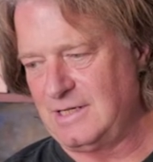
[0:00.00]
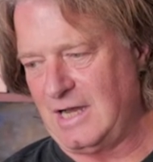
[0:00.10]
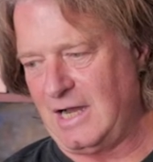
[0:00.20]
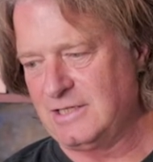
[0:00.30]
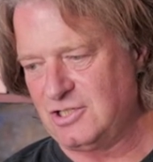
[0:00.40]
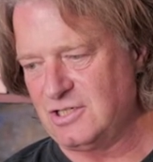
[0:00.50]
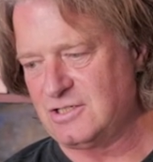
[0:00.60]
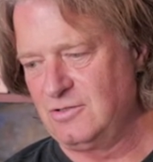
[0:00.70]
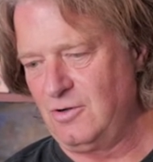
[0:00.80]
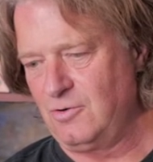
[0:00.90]
I
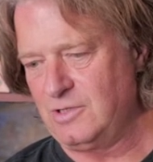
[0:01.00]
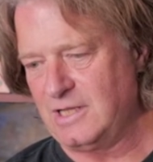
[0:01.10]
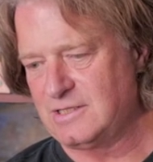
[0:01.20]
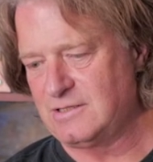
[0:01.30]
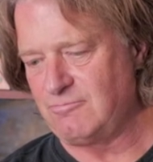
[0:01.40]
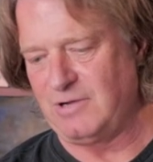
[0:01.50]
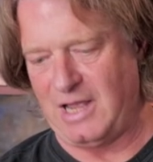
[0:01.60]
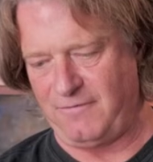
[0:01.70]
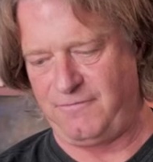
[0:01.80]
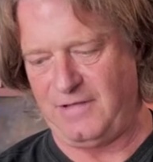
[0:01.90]
just know that we
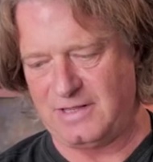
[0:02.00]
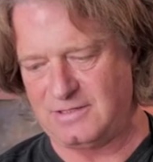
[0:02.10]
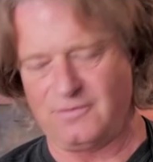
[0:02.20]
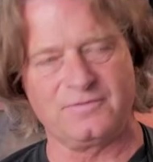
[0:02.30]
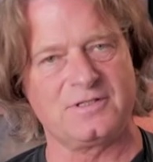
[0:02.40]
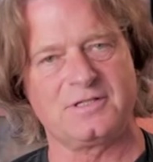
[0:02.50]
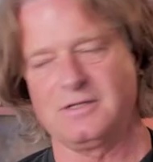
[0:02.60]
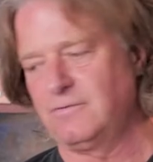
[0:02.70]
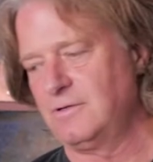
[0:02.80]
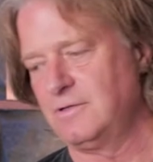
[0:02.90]
have fans of the
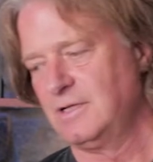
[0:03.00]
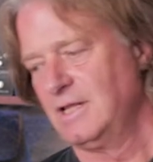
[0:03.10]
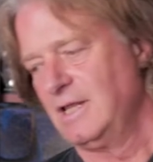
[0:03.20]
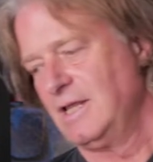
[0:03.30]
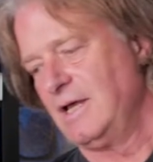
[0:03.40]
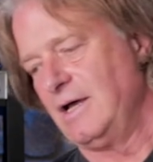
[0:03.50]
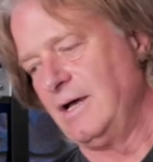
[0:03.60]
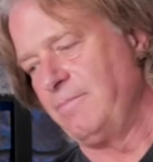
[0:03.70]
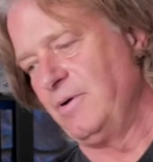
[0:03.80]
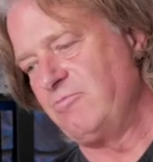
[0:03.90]
silver,
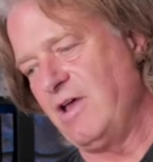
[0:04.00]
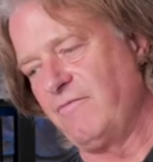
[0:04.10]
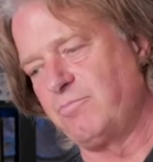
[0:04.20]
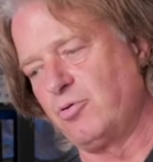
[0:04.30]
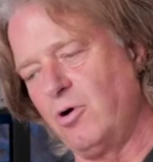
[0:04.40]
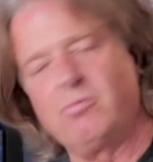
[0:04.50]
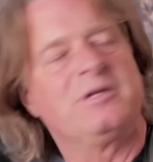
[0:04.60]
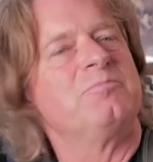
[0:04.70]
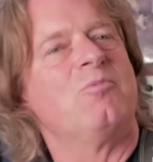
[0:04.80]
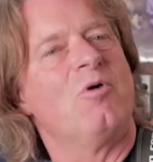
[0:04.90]
but we have
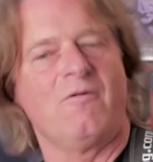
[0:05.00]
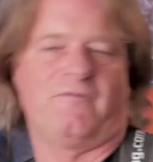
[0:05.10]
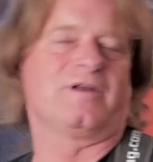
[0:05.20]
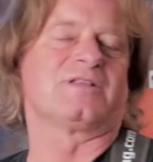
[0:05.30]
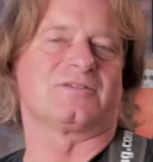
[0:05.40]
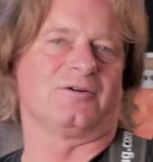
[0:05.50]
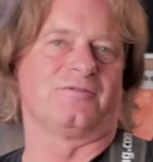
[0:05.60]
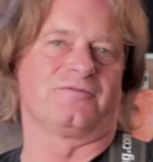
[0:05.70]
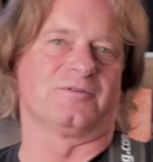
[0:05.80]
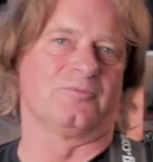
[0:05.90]
probably more fans
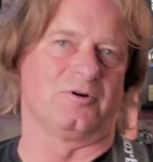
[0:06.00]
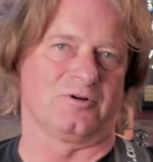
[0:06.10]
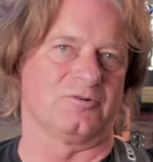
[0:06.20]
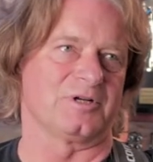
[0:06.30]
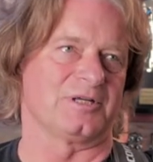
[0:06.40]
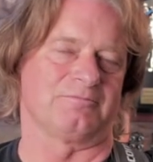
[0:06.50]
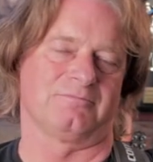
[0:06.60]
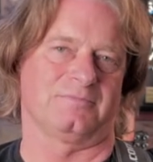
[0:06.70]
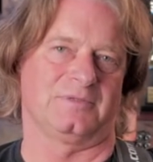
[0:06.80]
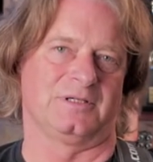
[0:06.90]
of the Mercury.
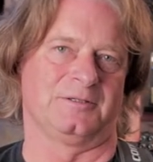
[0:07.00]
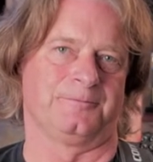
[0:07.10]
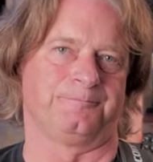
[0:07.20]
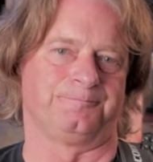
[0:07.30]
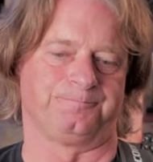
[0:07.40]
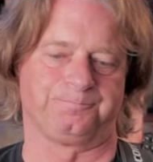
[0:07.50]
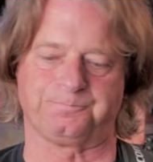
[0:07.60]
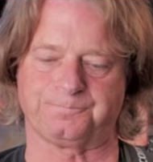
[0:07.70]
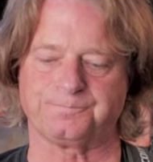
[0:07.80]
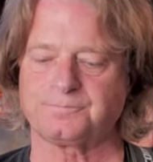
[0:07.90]

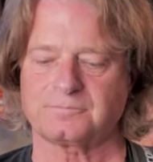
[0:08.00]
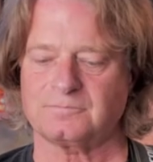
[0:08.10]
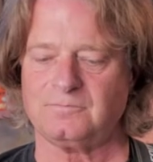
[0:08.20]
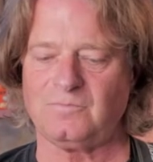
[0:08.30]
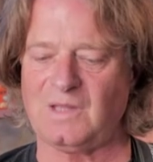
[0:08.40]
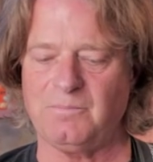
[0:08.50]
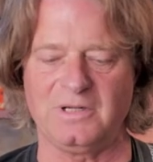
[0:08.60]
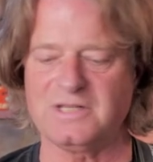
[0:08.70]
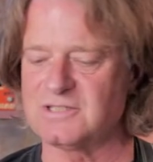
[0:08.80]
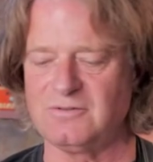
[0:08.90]

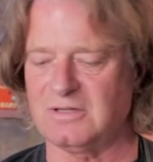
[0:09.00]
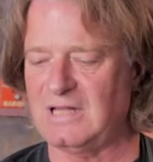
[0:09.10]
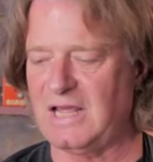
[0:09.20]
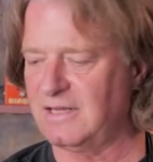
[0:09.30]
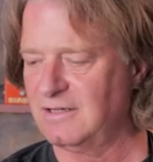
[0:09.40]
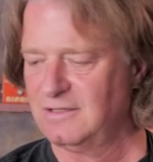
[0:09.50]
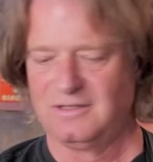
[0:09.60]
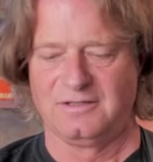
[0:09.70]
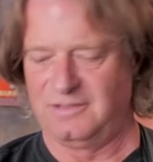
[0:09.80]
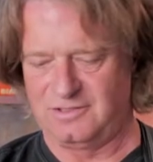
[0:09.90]
But it's not like
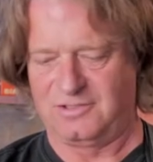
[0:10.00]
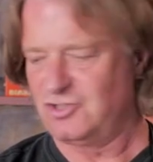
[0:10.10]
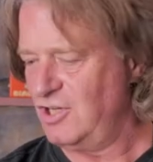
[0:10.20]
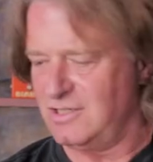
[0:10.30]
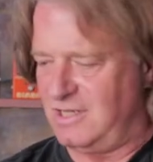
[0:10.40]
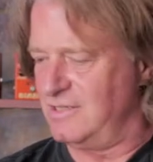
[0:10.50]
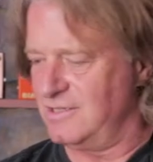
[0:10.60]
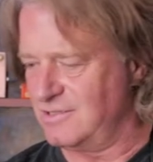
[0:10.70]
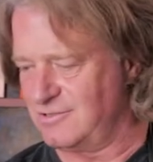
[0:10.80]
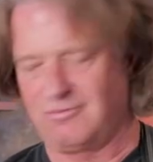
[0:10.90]
this is shit and
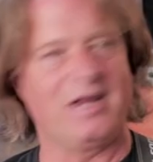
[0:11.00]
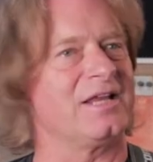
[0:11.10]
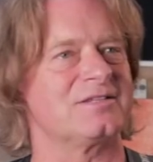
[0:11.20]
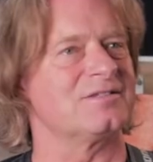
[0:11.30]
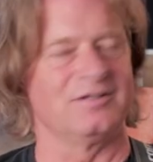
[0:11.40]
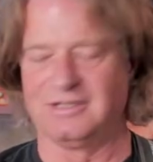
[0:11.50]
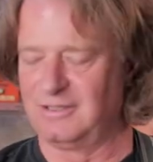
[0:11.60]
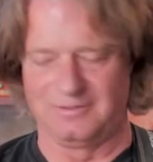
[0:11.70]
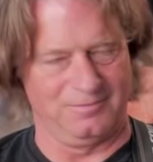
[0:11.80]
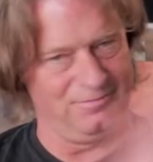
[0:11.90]
this is great.
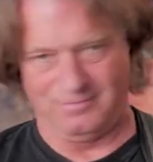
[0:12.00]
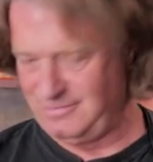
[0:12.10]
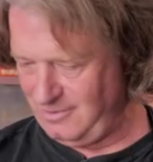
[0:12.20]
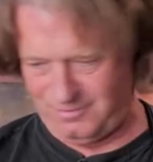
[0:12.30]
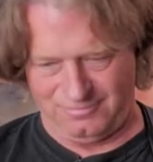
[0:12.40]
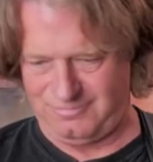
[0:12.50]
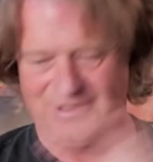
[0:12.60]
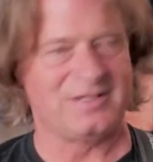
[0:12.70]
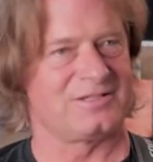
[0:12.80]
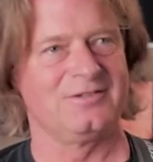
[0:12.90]
No,
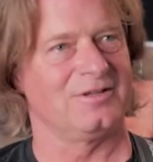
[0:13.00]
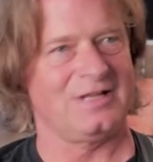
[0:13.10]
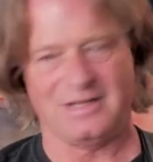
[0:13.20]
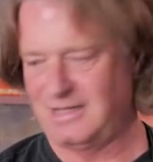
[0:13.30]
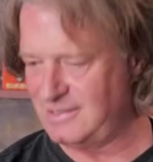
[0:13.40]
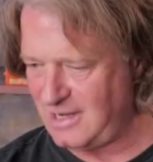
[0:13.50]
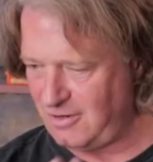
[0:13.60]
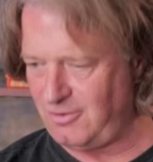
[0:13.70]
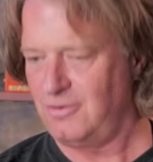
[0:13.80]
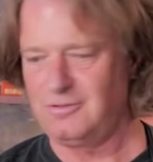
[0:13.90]
it's not like that. They're
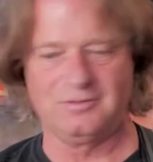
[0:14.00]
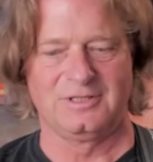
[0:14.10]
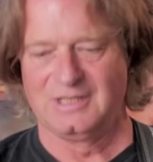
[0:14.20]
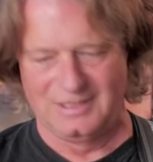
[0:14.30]
all